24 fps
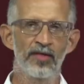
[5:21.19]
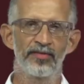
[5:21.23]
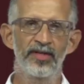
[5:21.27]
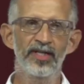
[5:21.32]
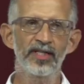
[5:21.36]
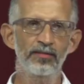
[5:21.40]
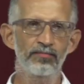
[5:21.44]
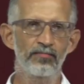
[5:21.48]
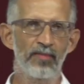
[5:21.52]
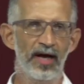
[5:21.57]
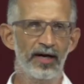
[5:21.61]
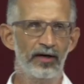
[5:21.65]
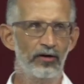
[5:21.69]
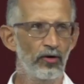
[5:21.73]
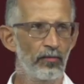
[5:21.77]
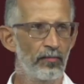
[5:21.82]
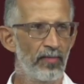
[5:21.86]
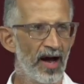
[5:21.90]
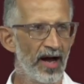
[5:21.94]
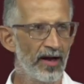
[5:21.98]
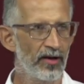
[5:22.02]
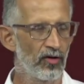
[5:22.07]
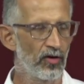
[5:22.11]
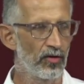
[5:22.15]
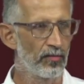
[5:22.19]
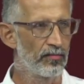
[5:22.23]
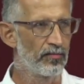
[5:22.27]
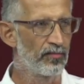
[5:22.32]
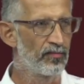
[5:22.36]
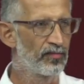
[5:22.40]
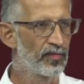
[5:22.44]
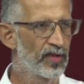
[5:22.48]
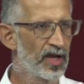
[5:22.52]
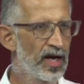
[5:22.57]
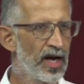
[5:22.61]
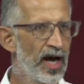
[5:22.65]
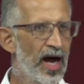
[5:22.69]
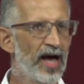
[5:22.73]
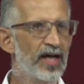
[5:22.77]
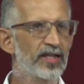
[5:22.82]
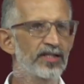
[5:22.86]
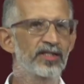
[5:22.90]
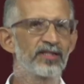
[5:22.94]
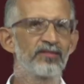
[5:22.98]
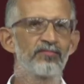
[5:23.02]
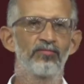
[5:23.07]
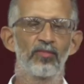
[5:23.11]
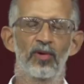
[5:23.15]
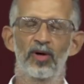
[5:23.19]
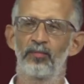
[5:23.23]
This microbiome has